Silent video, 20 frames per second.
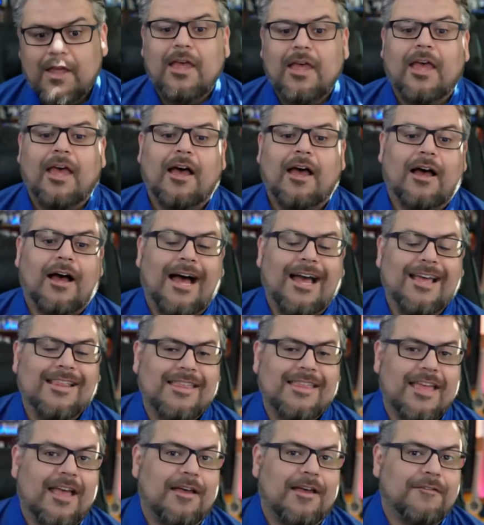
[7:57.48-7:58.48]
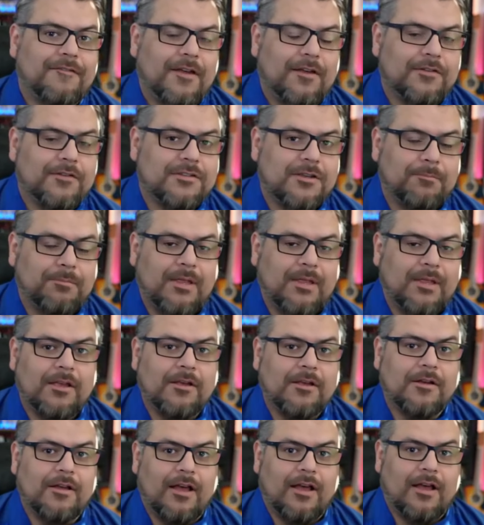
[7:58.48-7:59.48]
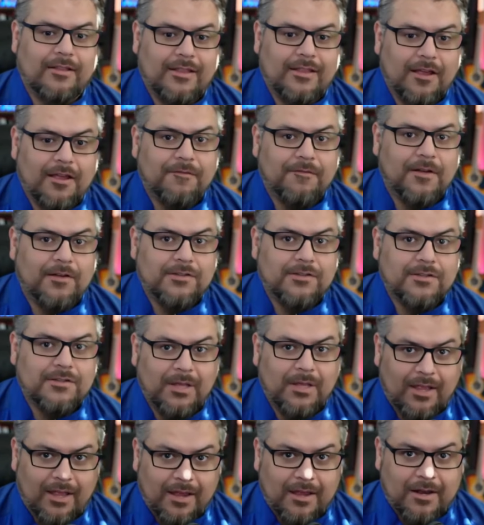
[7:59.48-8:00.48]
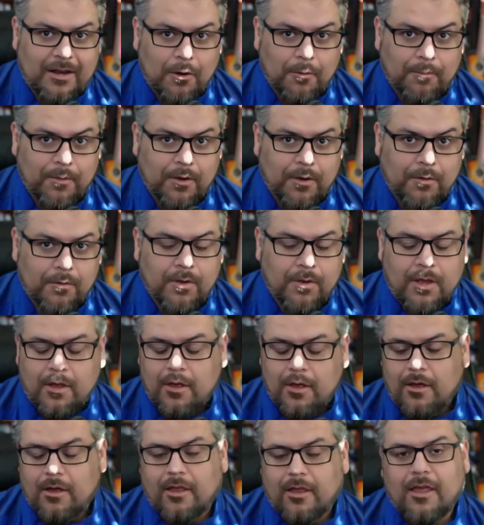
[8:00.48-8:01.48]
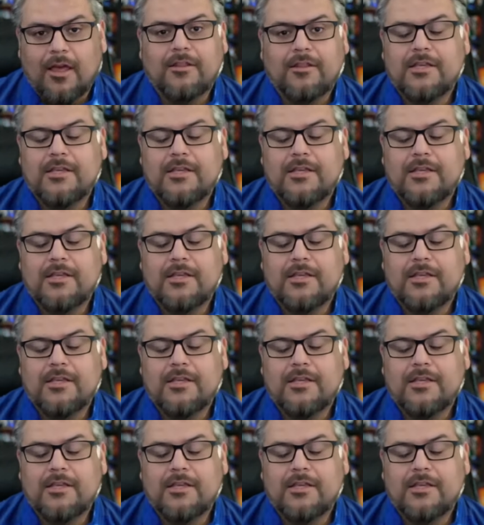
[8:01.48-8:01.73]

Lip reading: I think I found something that could help you." Again, this